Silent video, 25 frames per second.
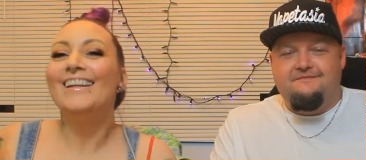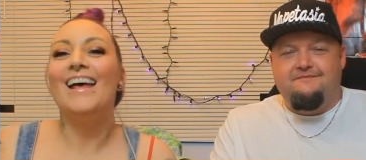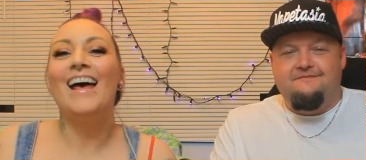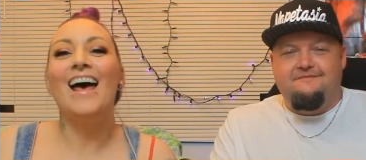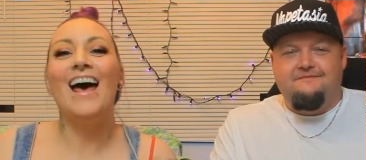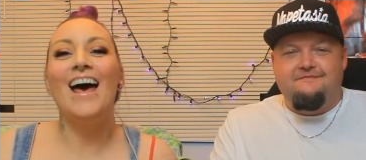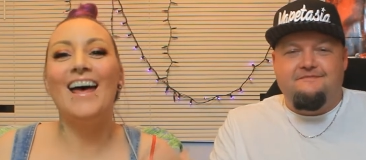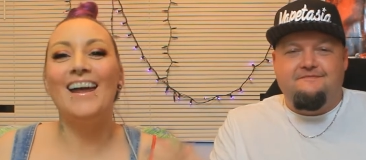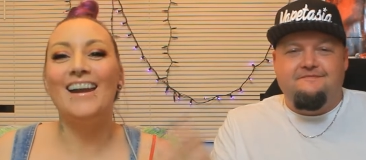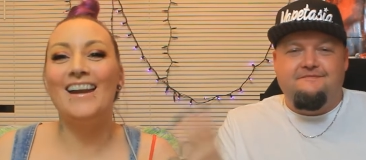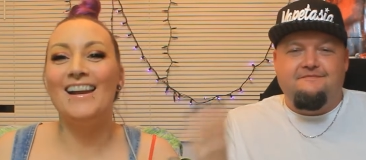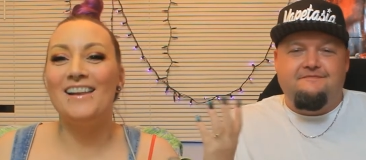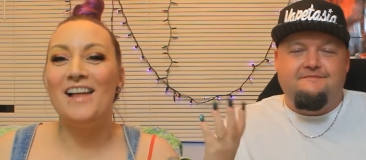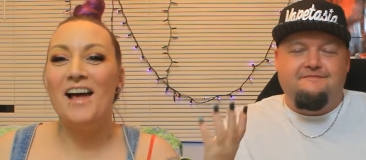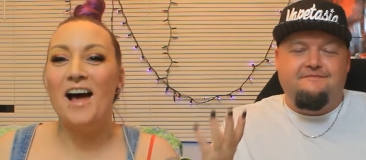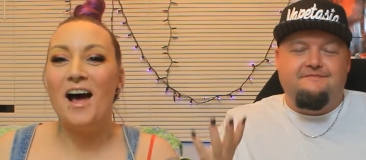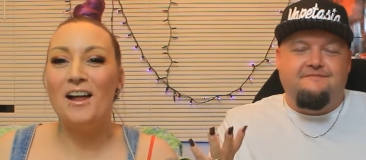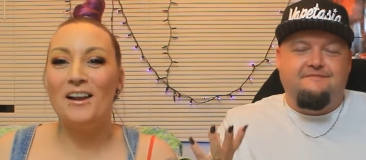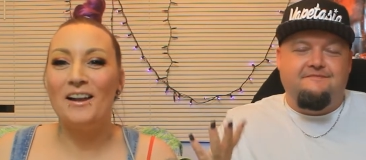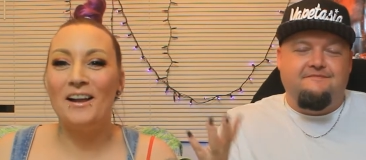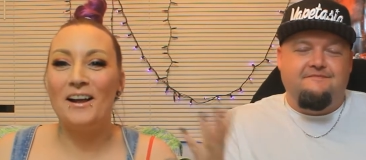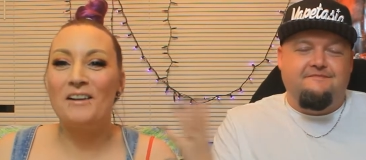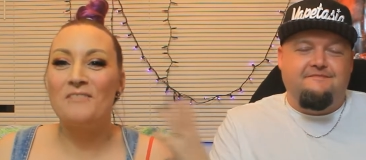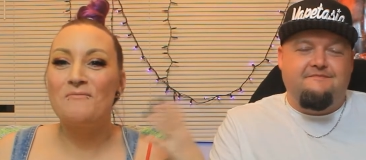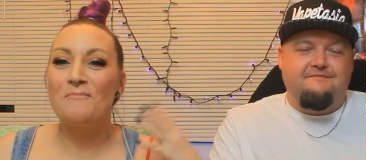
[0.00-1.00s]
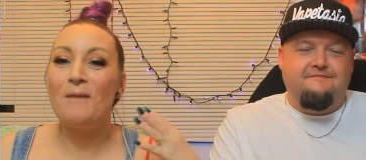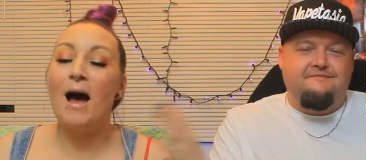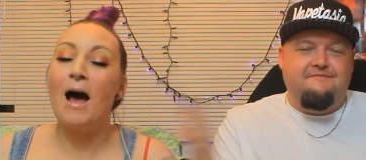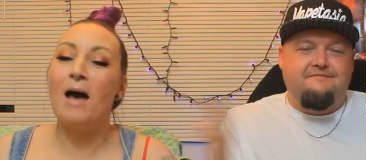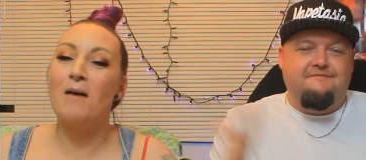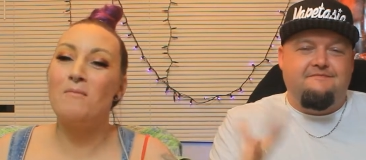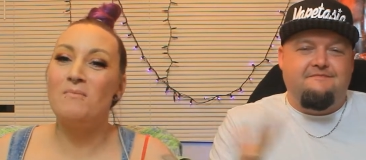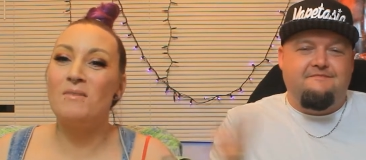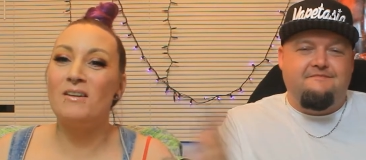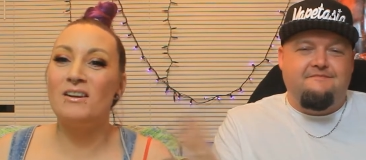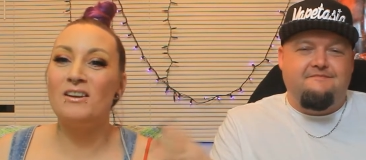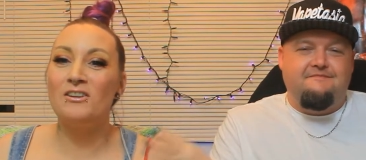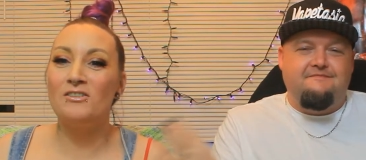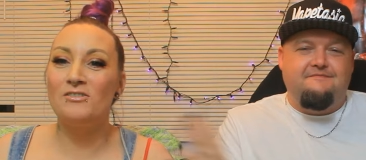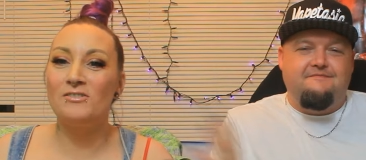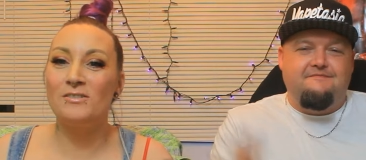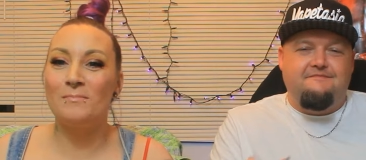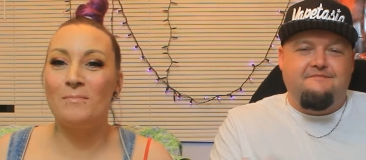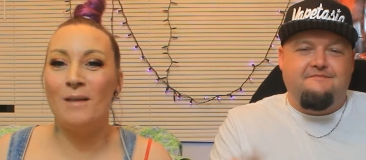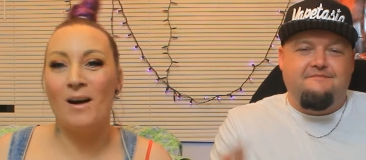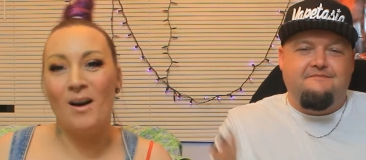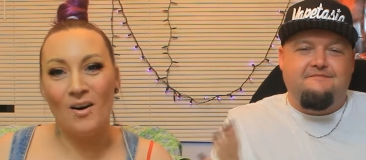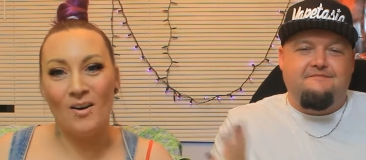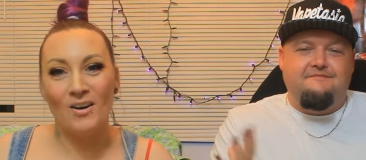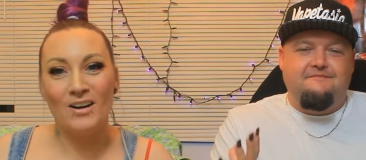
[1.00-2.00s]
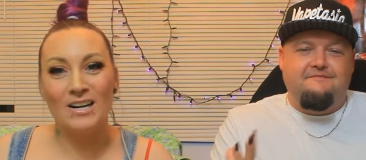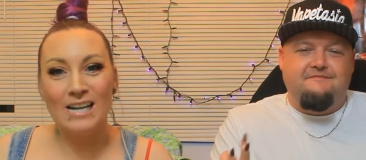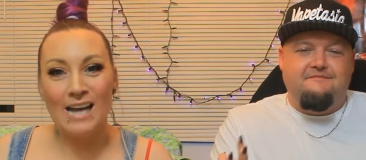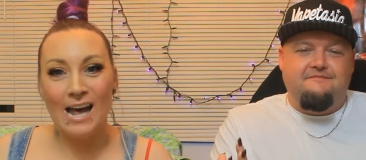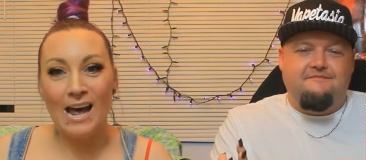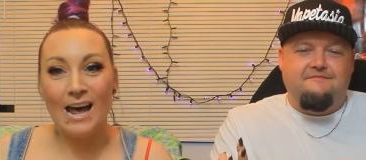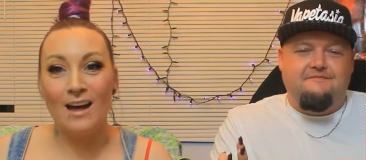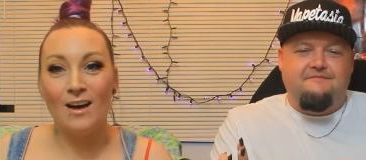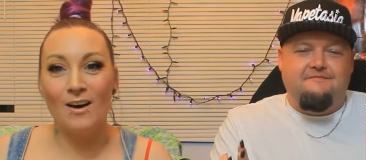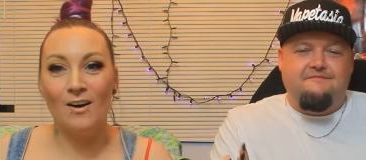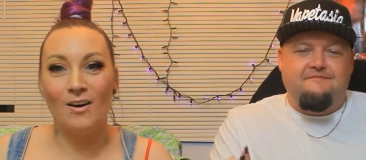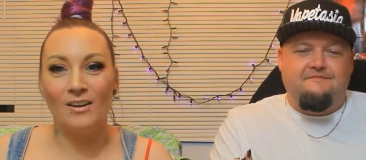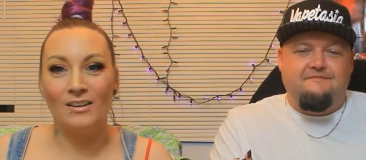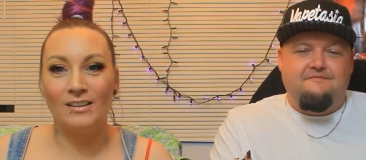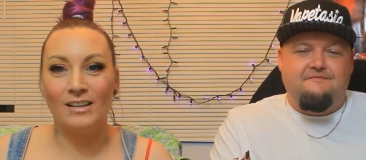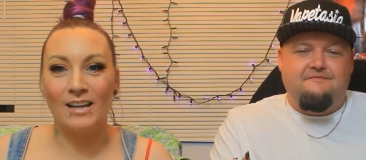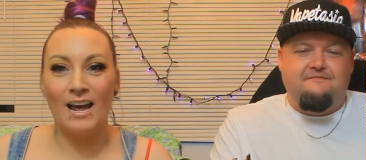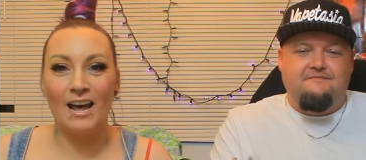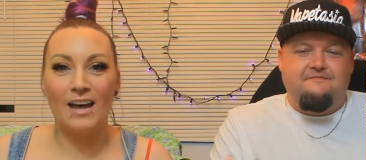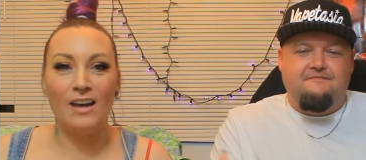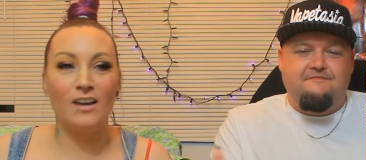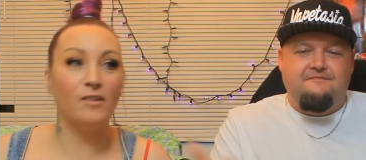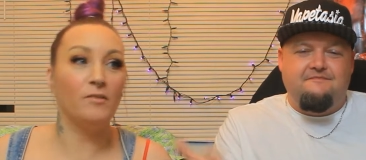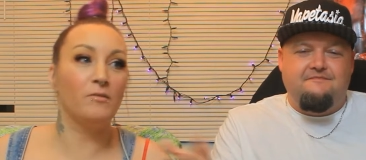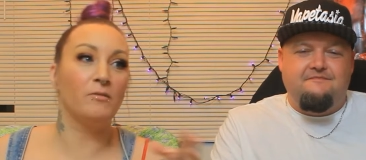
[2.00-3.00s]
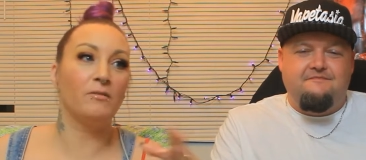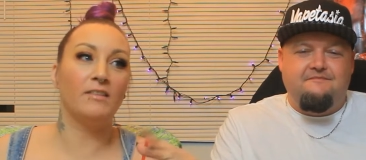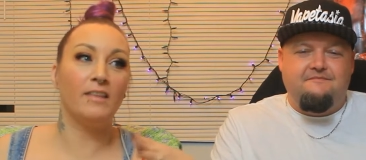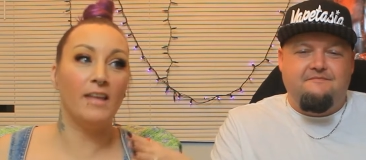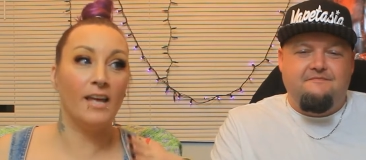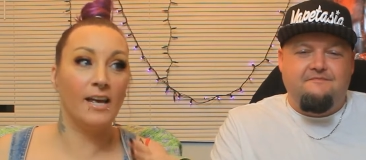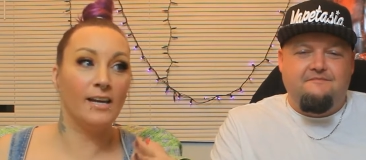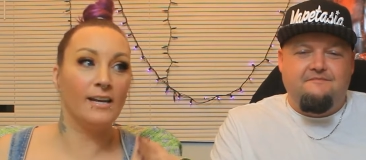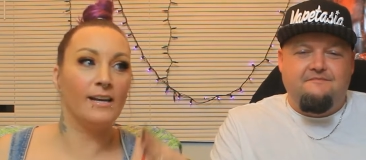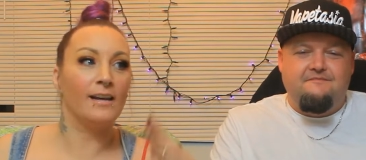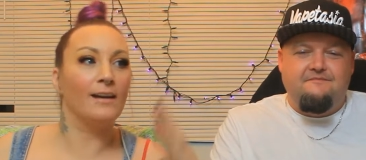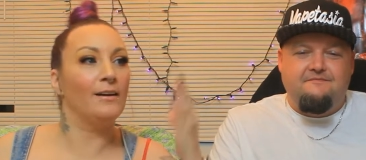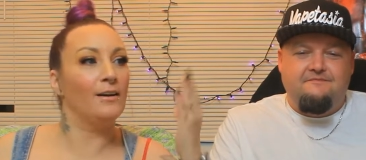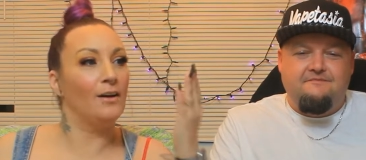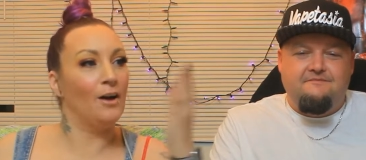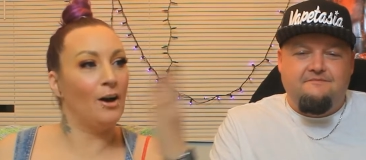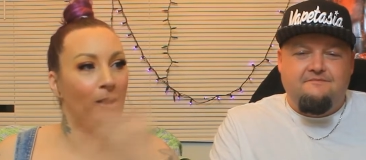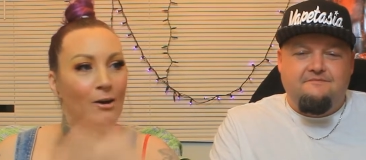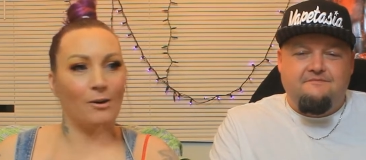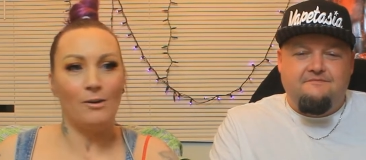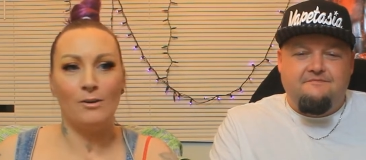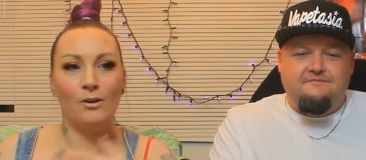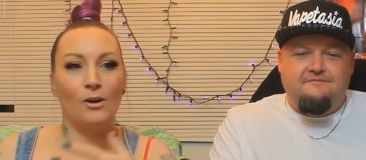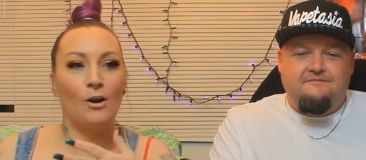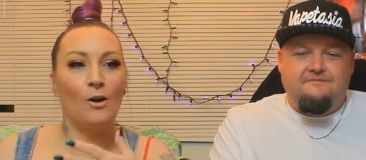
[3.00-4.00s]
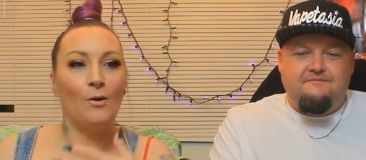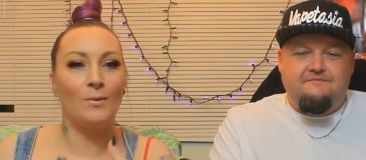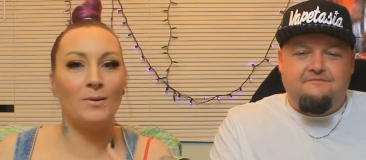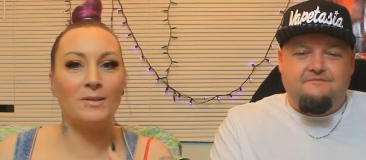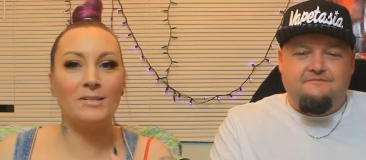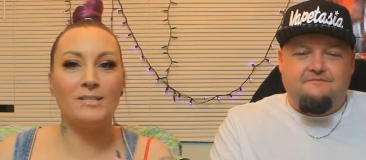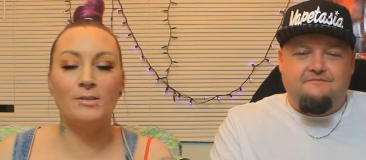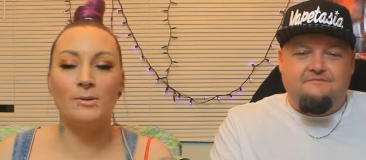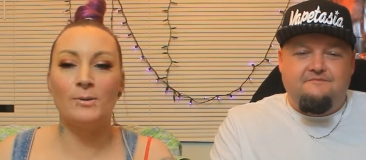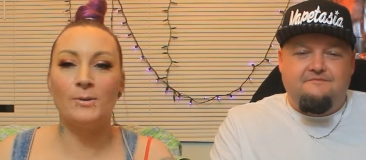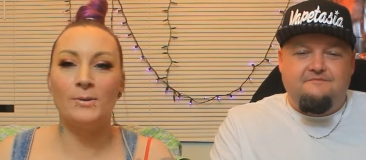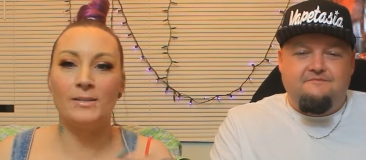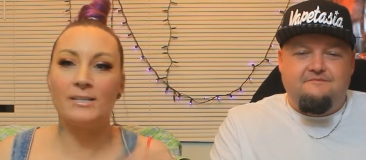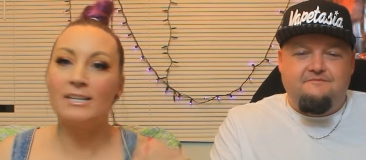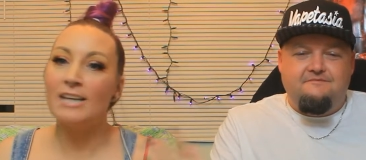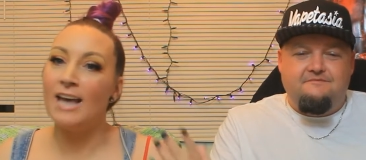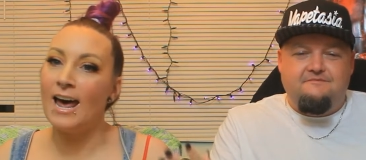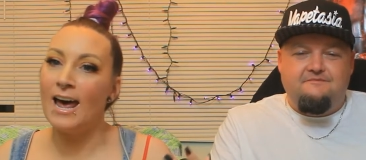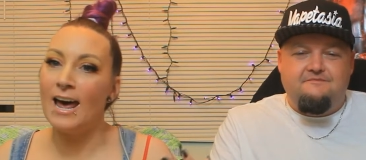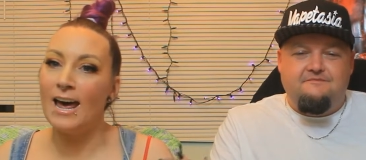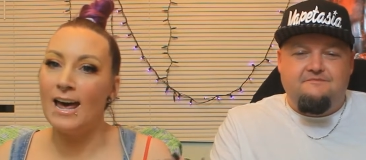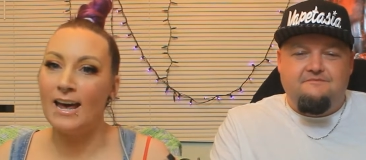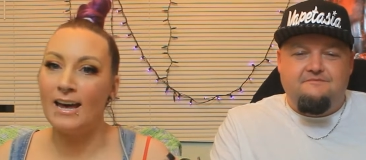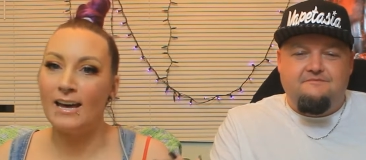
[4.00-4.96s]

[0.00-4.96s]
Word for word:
Speaker 1: and like I've been using my RDA all day. You would think uh, going to a tank,